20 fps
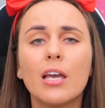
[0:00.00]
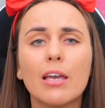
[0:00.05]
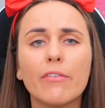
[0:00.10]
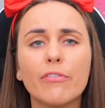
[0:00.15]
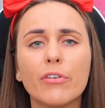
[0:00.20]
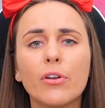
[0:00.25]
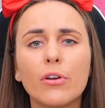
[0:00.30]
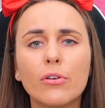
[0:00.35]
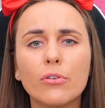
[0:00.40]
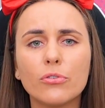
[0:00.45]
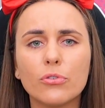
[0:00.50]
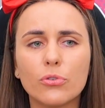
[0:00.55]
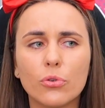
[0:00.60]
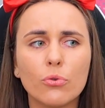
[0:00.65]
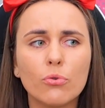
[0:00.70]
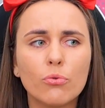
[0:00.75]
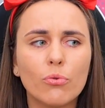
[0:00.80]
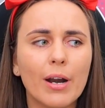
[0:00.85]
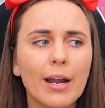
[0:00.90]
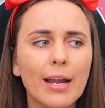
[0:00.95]
If you don't
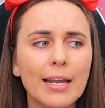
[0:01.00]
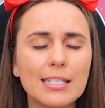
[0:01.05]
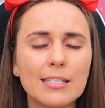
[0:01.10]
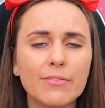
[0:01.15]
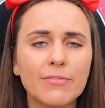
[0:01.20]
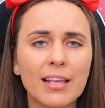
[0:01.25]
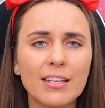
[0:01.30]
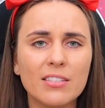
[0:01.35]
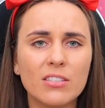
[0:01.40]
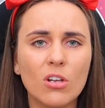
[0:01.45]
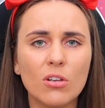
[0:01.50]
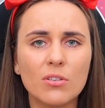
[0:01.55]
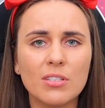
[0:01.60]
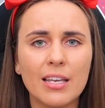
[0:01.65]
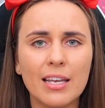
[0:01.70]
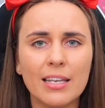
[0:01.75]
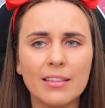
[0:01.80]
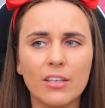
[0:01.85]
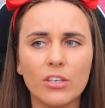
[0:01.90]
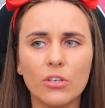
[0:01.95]
do raids, if that's not
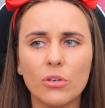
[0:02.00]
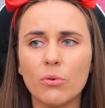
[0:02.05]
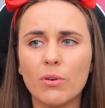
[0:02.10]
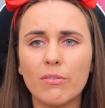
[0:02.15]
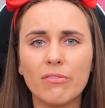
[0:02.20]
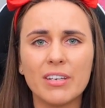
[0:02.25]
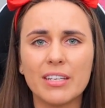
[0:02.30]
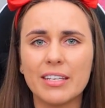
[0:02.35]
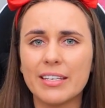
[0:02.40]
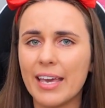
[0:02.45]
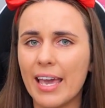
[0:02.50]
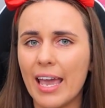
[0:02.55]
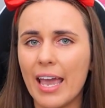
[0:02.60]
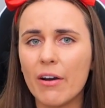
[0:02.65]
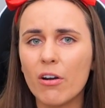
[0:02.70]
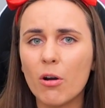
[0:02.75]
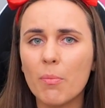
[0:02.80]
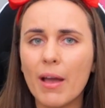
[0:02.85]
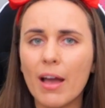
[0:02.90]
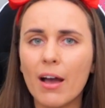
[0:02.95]
something that you even
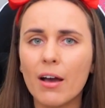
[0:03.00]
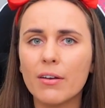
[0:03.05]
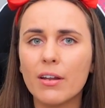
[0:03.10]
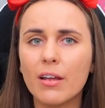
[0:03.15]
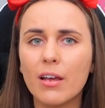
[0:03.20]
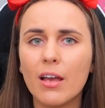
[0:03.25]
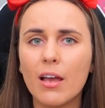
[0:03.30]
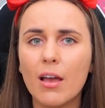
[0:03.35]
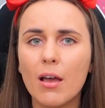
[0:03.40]
care about,